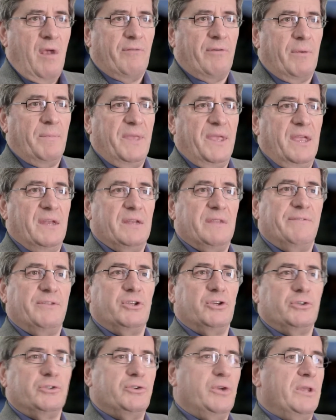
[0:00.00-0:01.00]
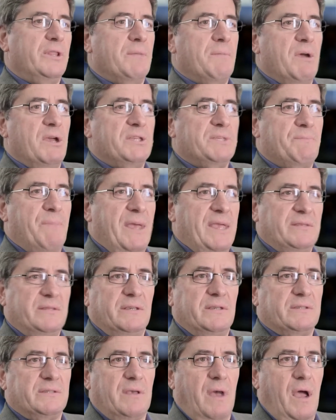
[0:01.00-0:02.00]
From the individual doing the most
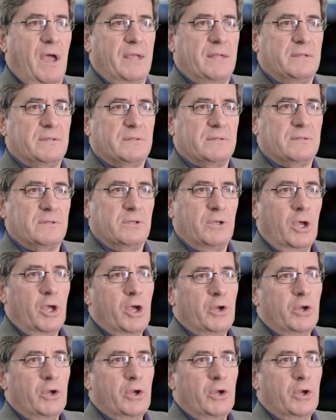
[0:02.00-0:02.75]
basic science,